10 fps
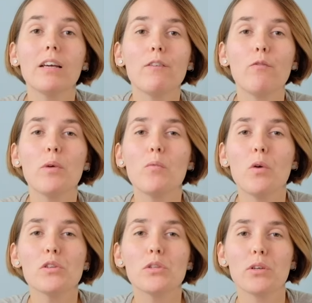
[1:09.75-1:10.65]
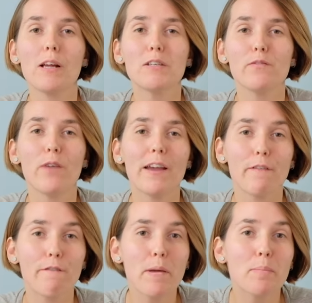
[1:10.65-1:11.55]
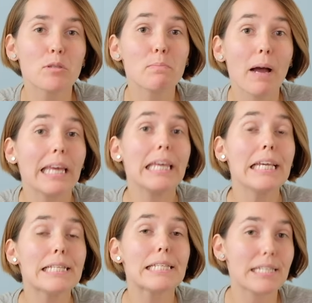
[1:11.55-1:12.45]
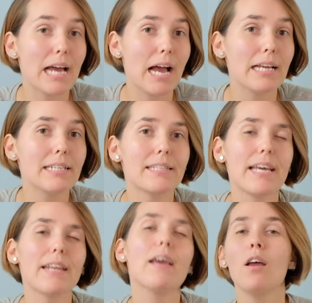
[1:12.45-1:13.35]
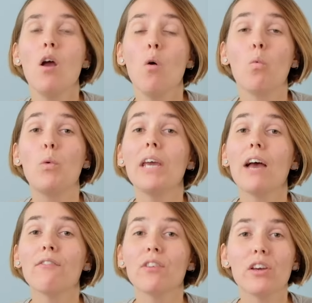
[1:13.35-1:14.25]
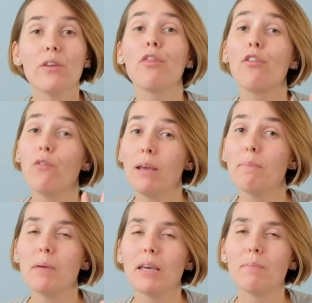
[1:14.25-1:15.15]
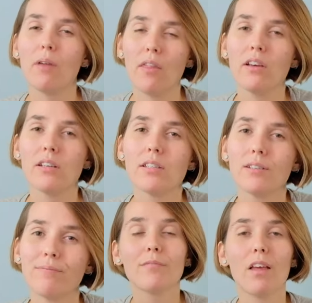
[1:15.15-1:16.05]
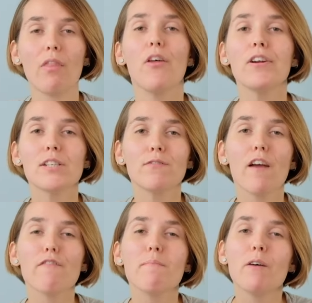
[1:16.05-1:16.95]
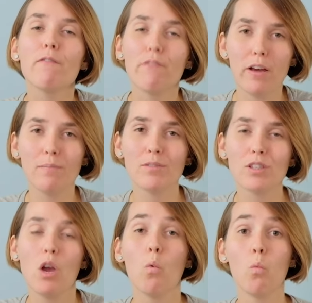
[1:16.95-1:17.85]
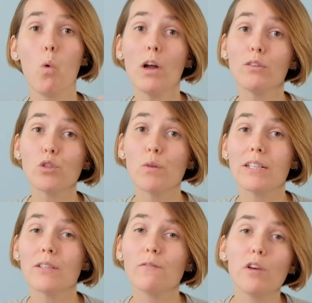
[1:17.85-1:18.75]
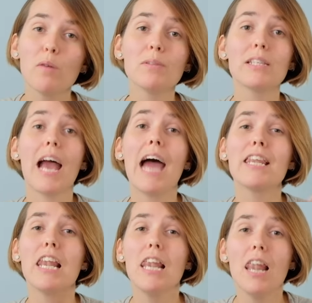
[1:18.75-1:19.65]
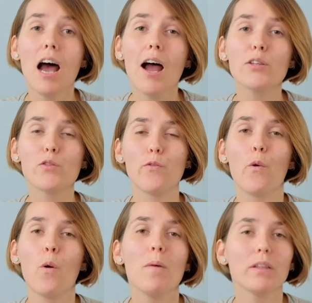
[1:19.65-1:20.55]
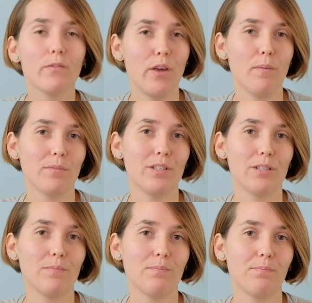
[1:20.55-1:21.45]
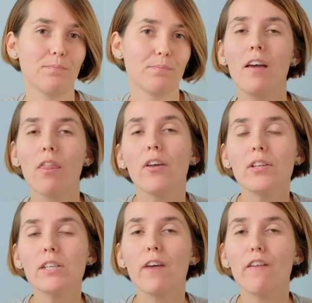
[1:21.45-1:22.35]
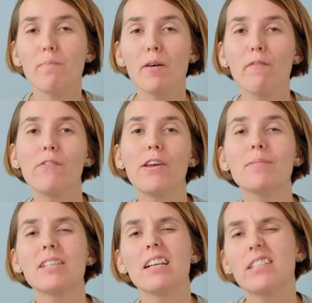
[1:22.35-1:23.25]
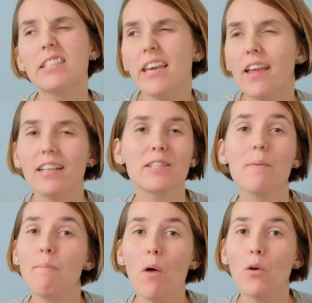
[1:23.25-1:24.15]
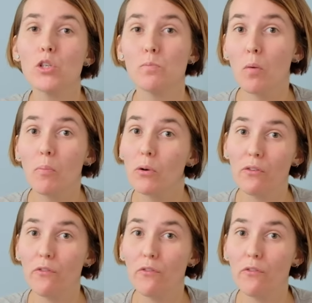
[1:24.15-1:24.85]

If we want to classify the films by its size, then we have here three big brothers. 35mm films, 120 films, and large format films. 35mm films, I'll say that is the most popular